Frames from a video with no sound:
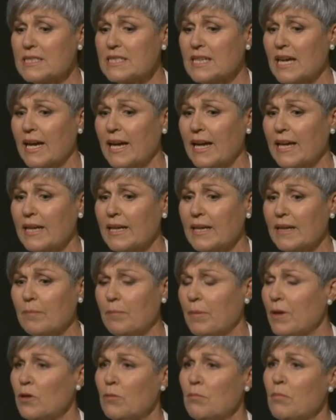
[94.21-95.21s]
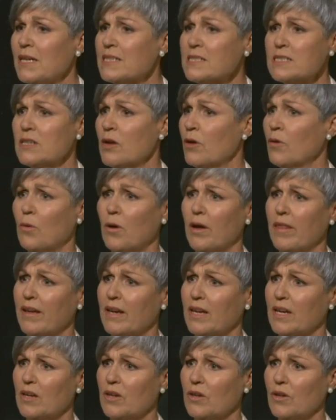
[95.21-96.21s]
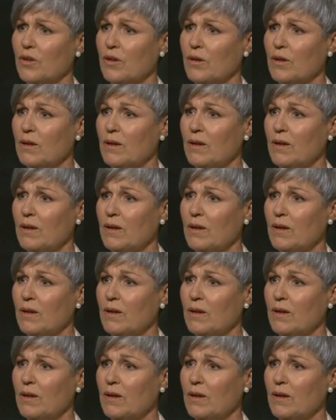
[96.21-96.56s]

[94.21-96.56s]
saying, But you must know why they hit you.